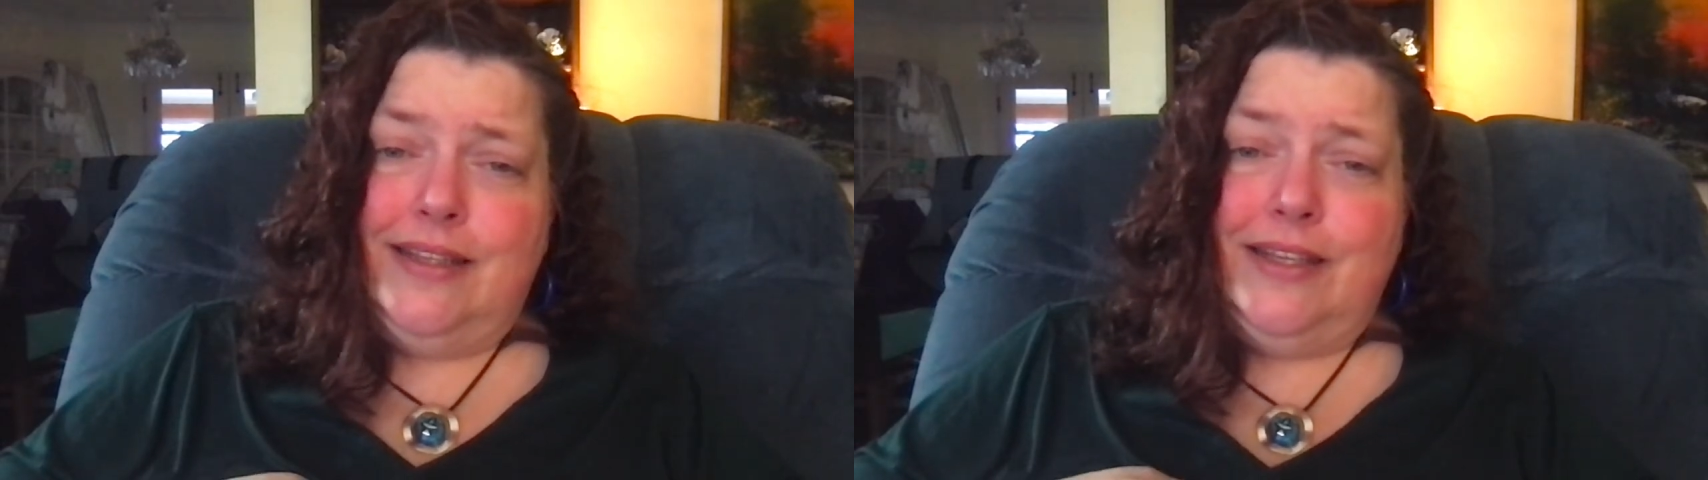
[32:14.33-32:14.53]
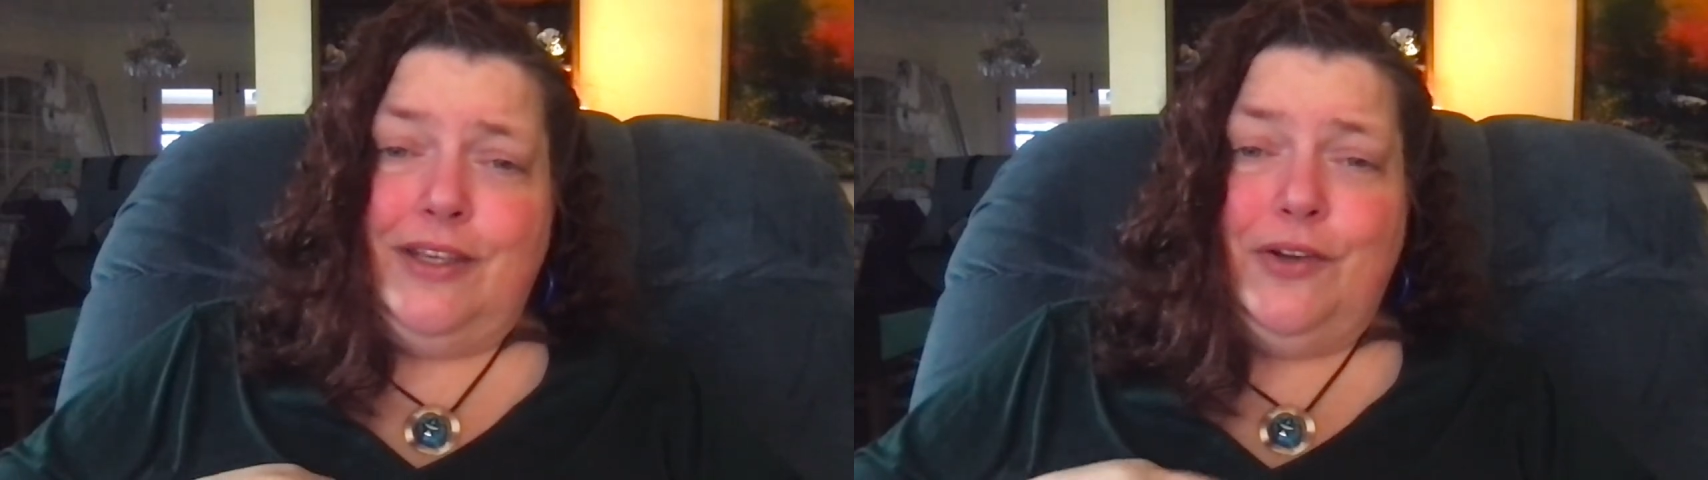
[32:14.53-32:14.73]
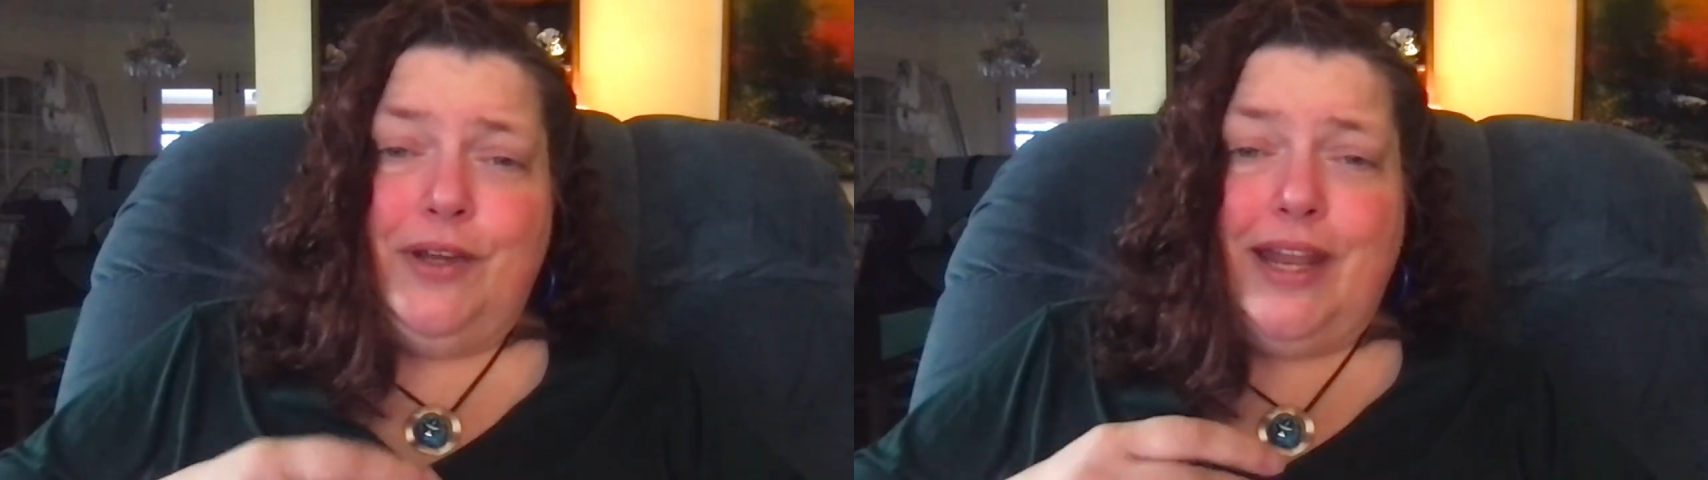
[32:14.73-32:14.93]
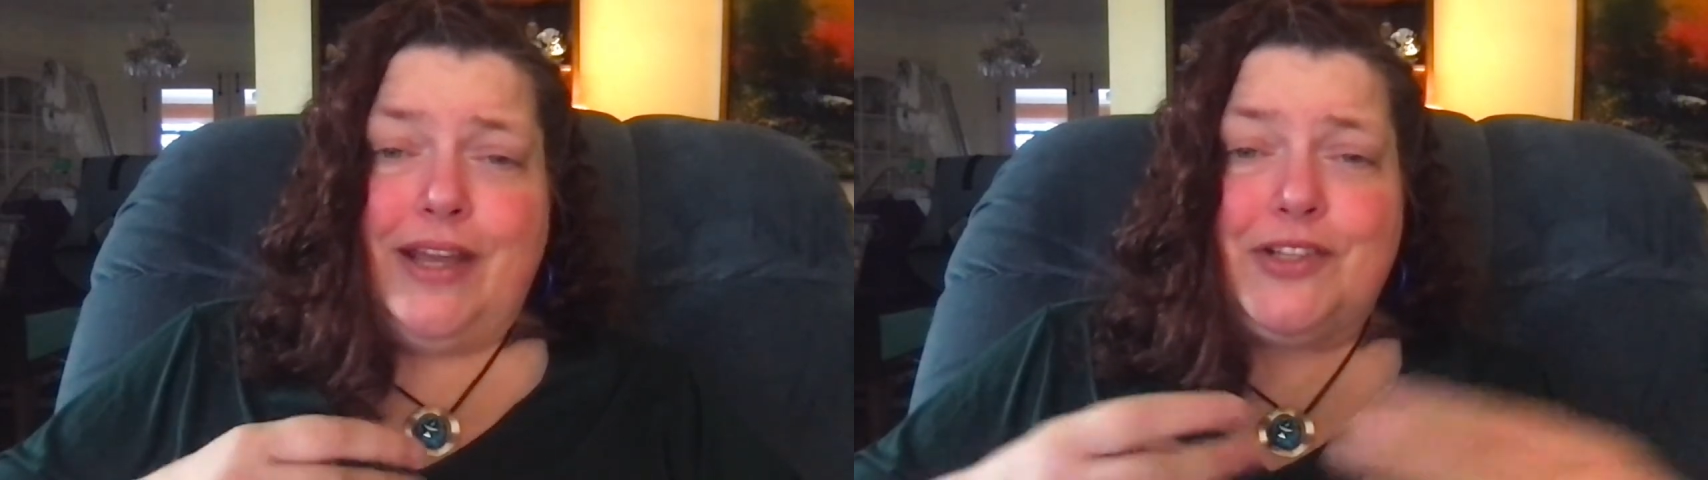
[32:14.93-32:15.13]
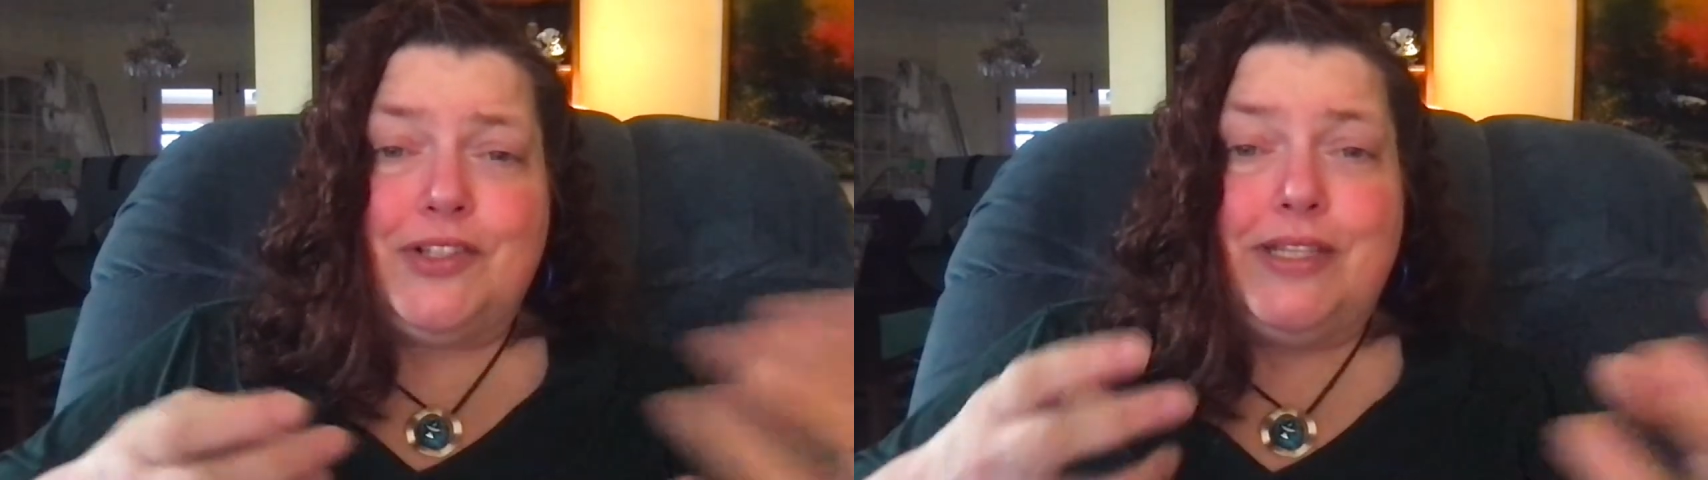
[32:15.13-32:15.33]
you can
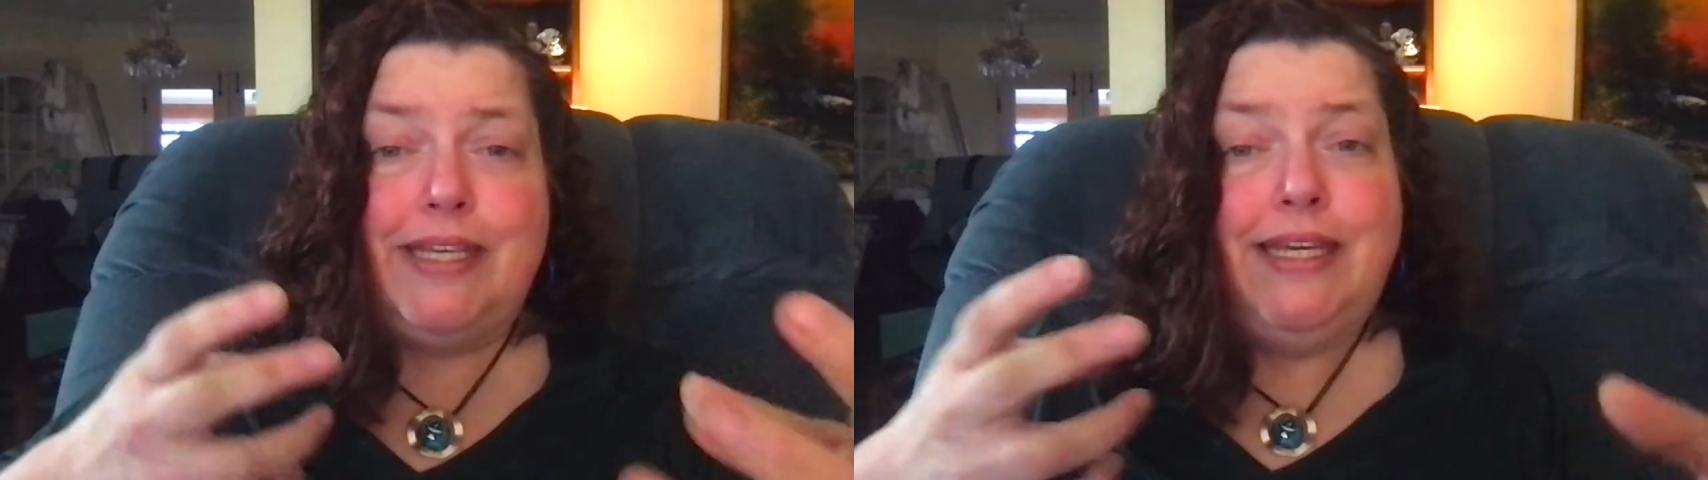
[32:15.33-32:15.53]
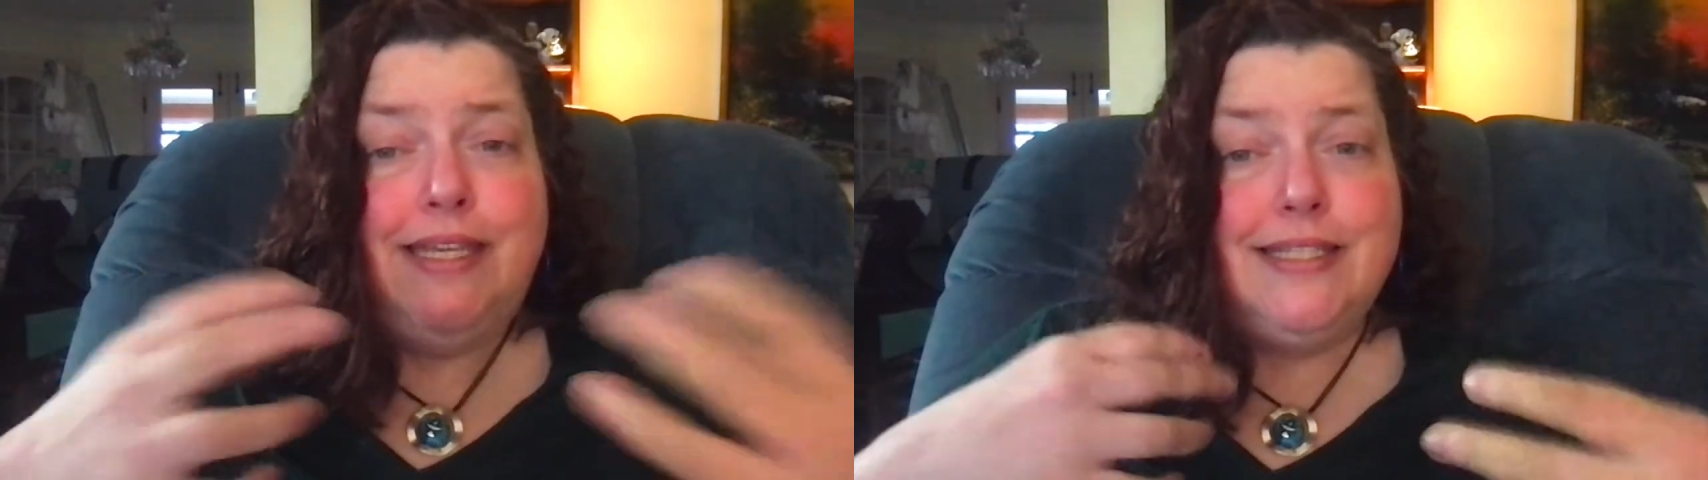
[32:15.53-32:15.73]
actually